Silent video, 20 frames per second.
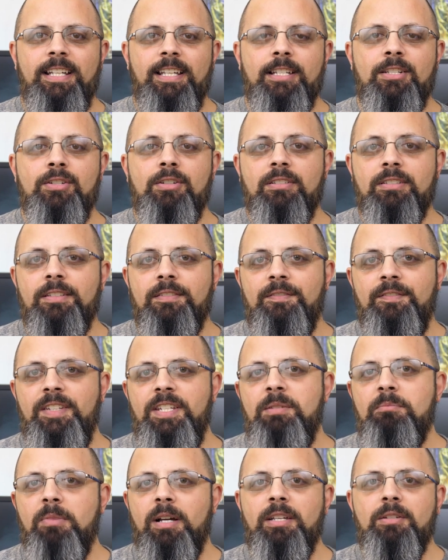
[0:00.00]
It's called the
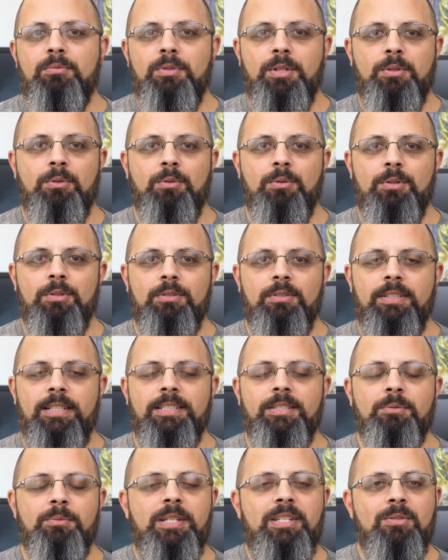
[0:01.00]
V-Mic Recorder,
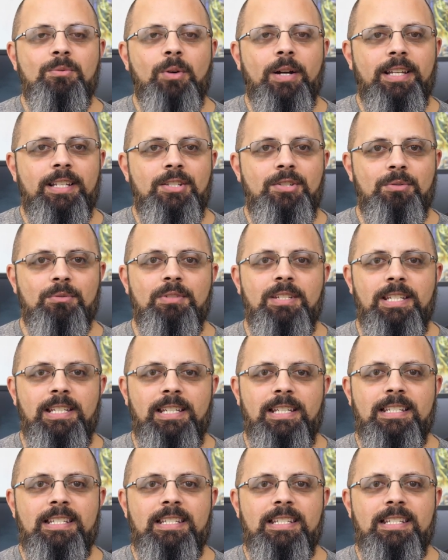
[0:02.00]
and the reason why it's unique,